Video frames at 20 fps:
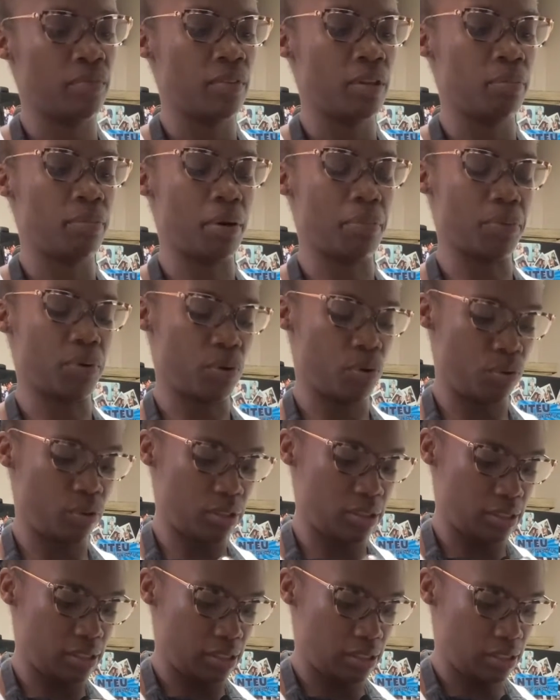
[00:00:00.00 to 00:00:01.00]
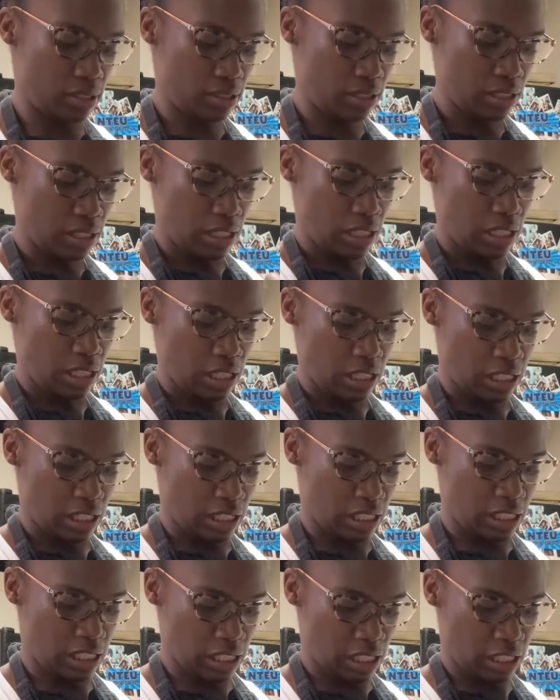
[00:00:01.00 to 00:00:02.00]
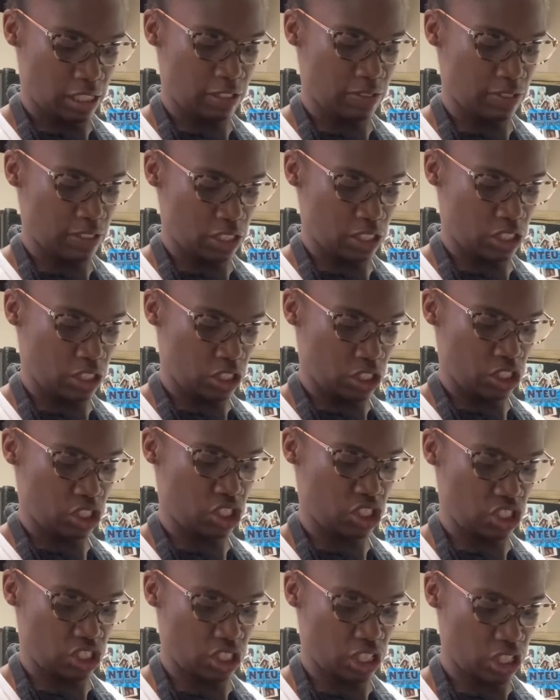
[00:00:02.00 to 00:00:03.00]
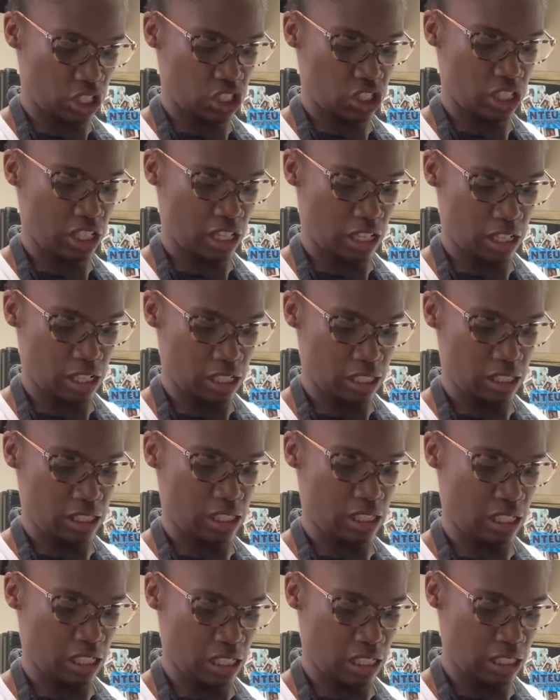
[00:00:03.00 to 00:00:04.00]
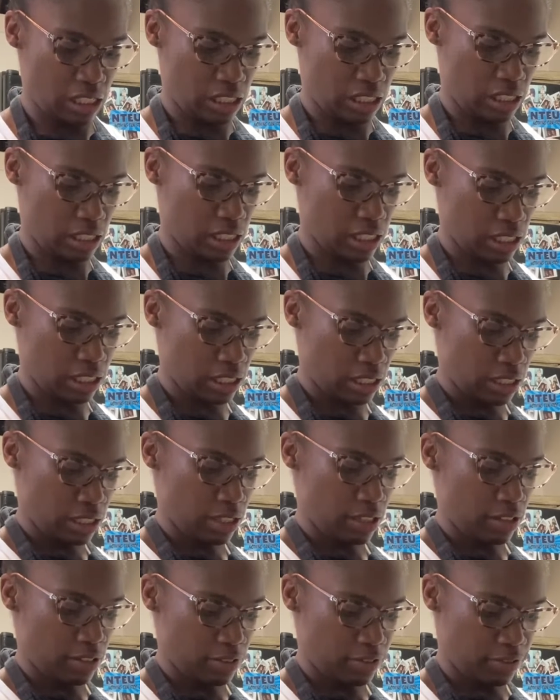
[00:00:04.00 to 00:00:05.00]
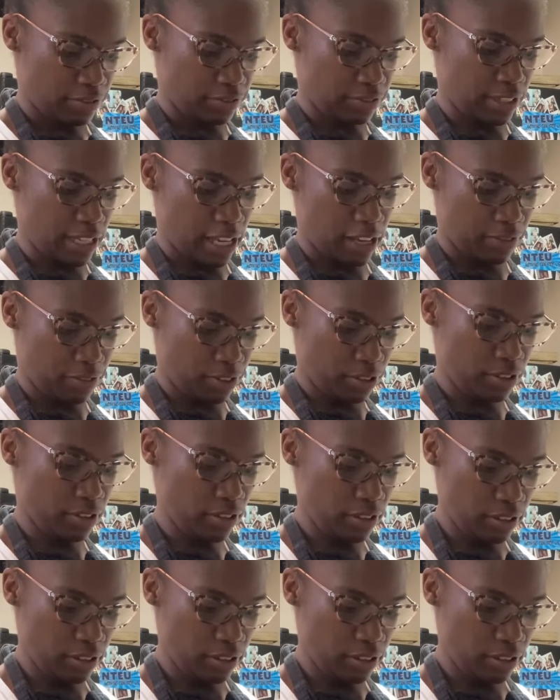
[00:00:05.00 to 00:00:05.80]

peppercorns because it gives it such an intense flavor